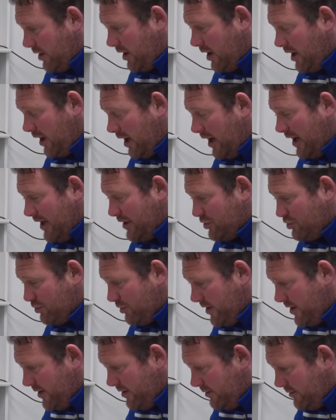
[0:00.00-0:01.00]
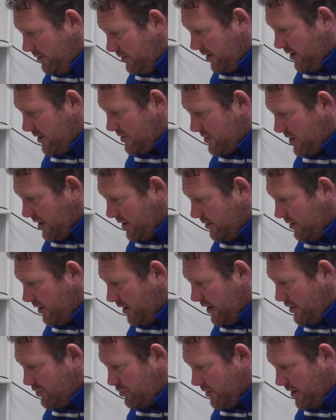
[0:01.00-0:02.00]
I enjoy it. Like I said,
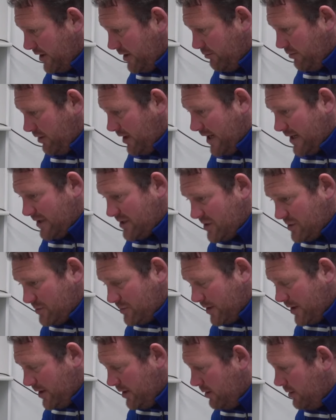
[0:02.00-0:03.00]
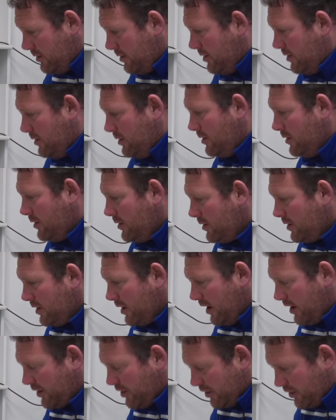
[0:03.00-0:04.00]
I enjoy it. It relaxes me.
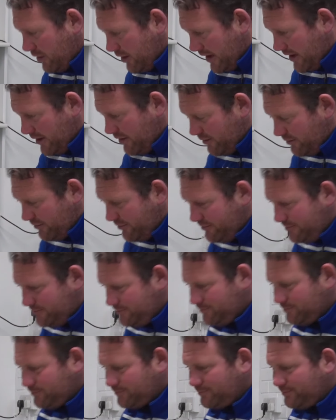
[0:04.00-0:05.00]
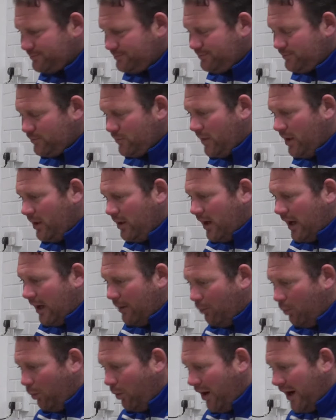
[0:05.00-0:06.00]
I can kind of
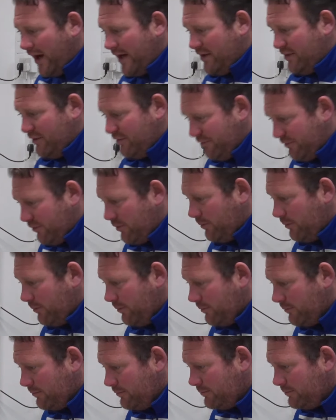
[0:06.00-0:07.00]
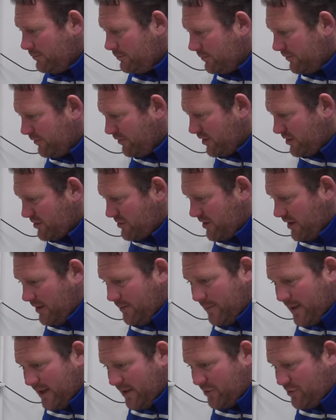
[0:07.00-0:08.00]
unwind from first
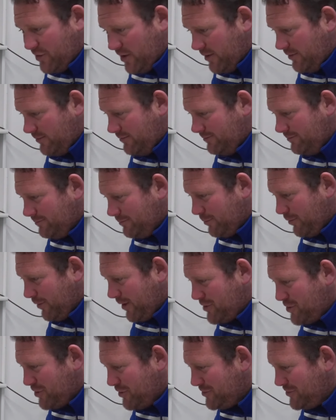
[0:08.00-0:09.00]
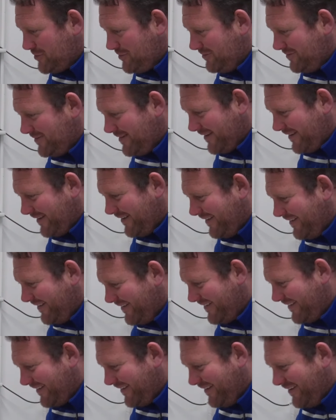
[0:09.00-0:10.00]
team manager pressures,
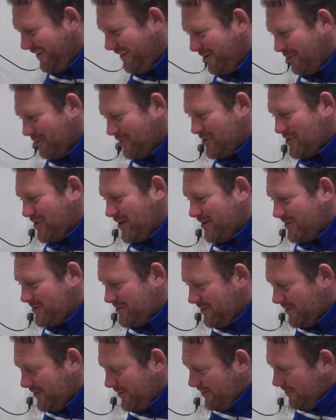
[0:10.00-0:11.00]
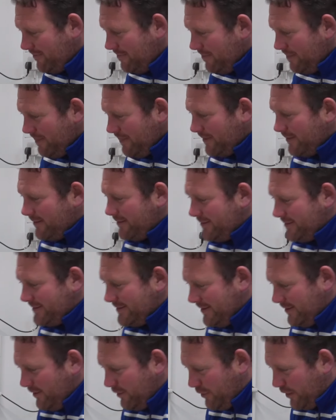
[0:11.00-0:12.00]
which is
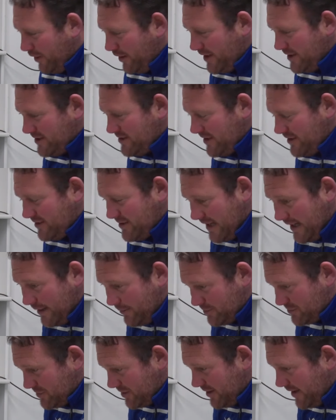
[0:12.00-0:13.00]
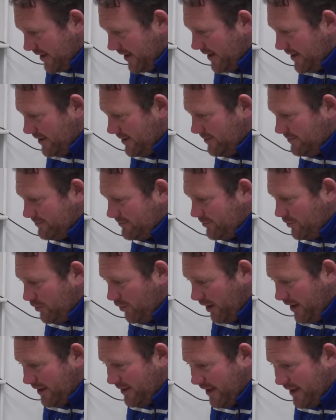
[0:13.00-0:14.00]
36 hours a day,
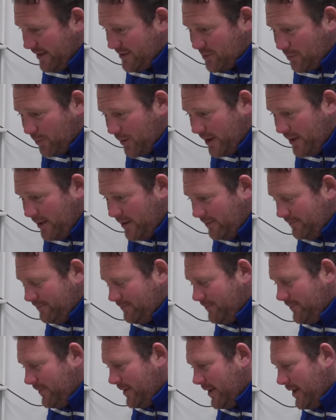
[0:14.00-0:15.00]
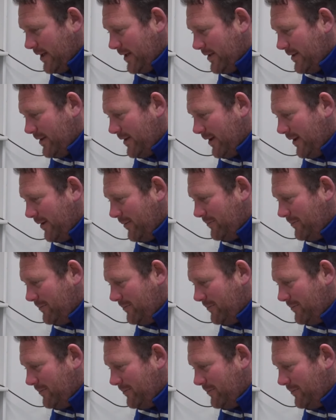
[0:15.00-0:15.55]
9 days a week. And